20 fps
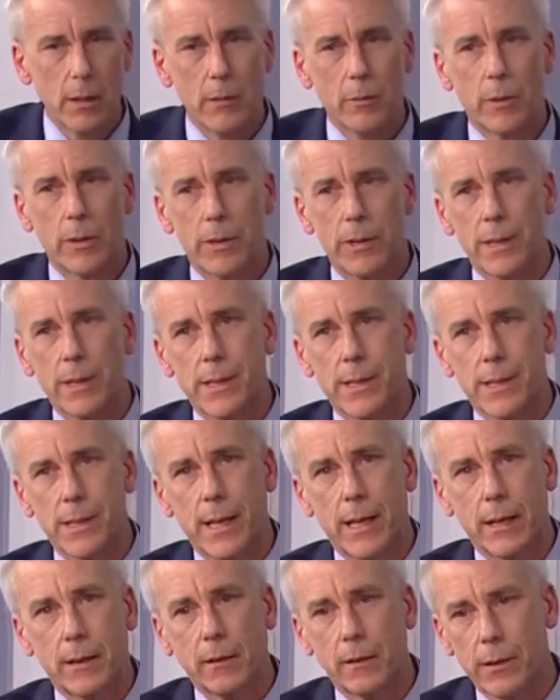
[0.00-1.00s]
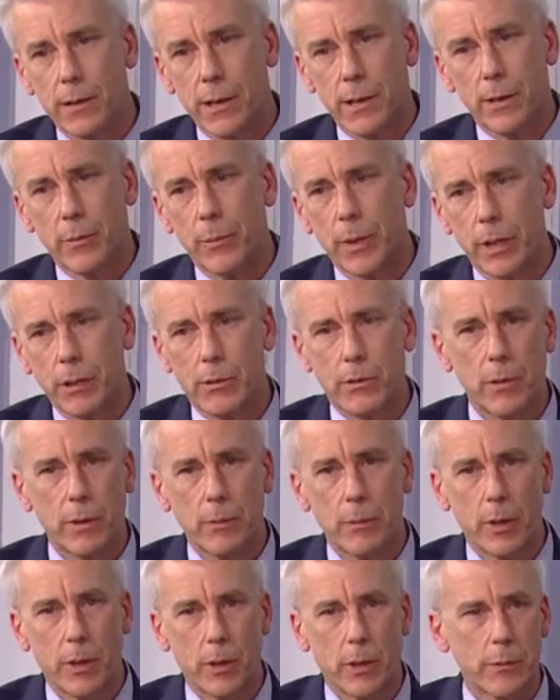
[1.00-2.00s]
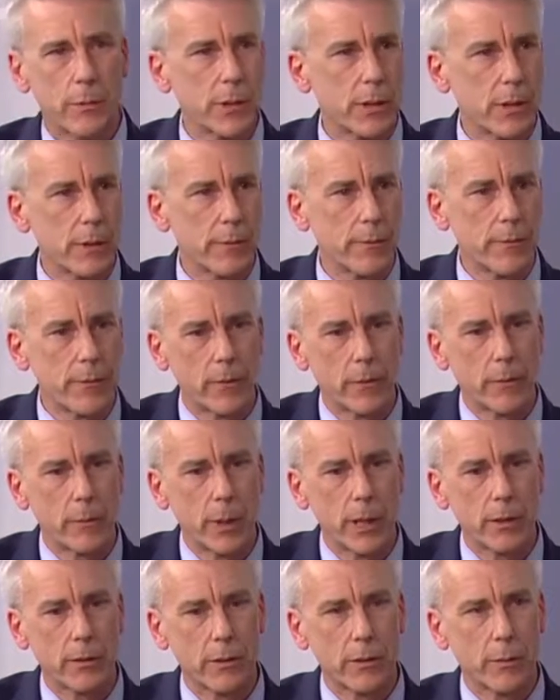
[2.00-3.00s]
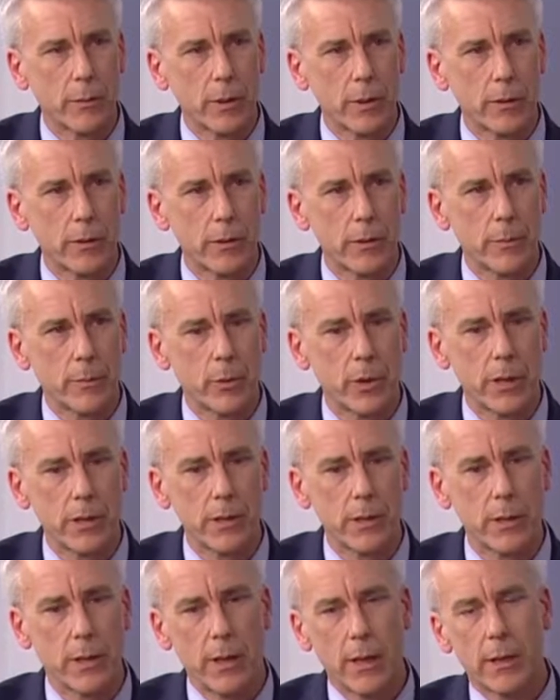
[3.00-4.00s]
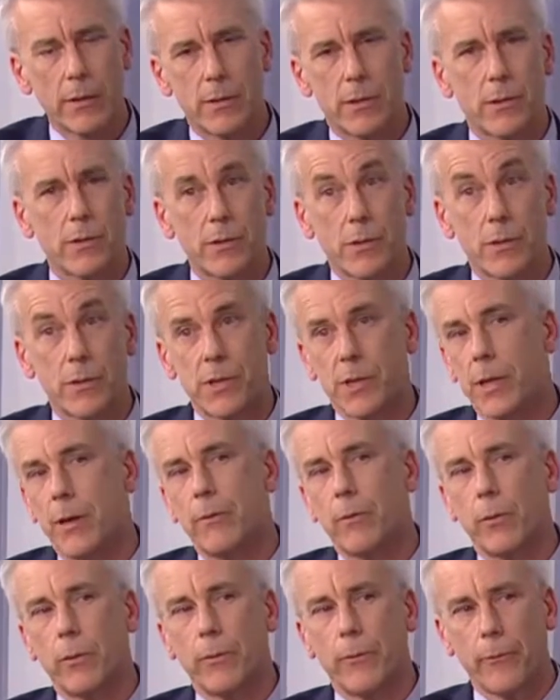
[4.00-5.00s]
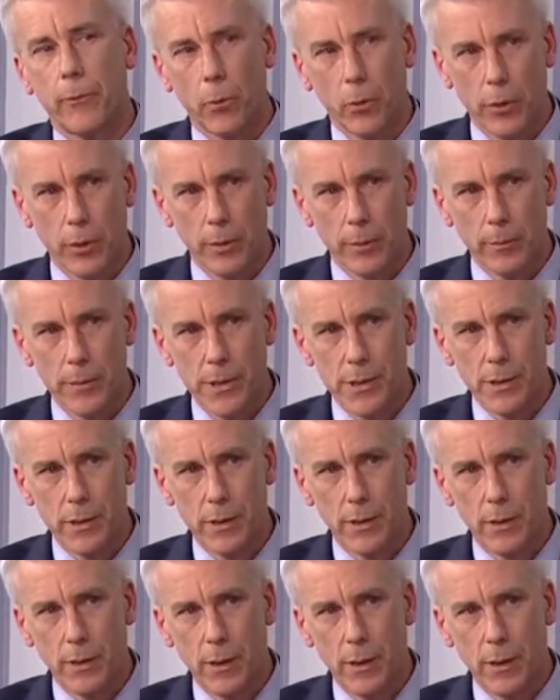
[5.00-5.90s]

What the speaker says: Which is a legitimate treatment option for mild to moderate depression. There's also several forms